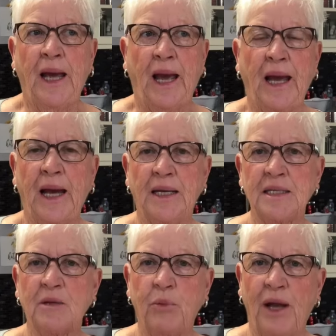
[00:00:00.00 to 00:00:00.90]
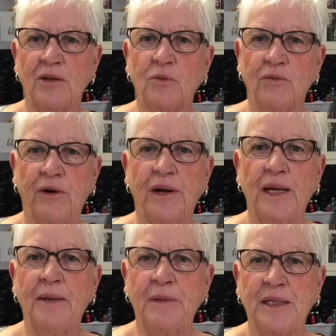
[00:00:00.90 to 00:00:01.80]
and supplies were very
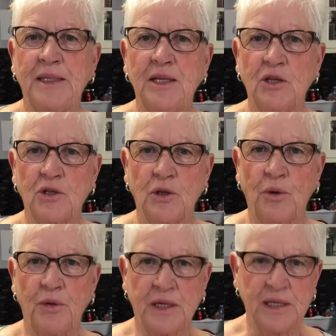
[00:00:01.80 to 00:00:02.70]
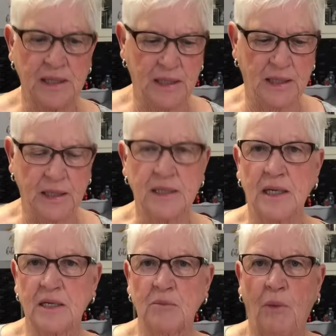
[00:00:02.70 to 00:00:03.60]
limited, so this is
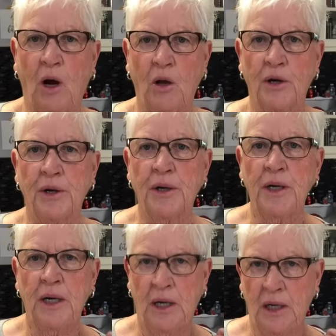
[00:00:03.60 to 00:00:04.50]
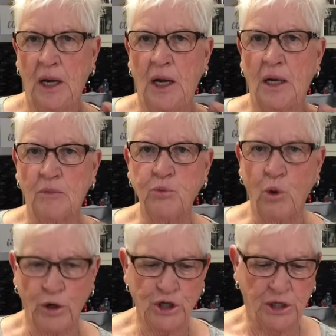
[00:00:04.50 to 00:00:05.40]
a smaller
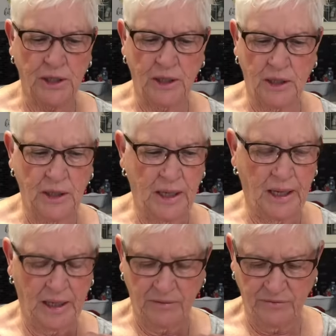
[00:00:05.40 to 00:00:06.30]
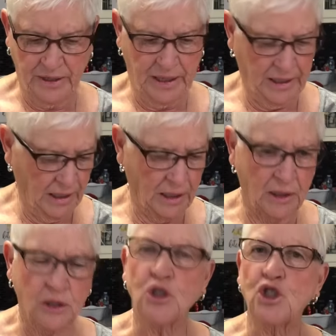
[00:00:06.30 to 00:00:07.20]
portion of a
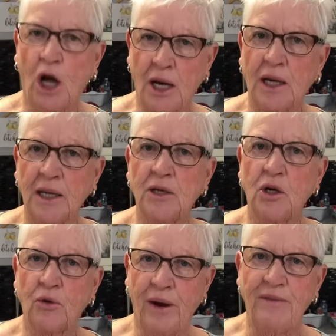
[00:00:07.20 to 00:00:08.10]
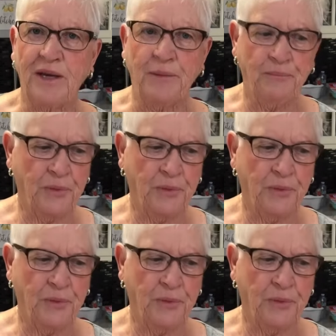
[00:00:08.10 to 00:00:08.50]
chocolate gravy.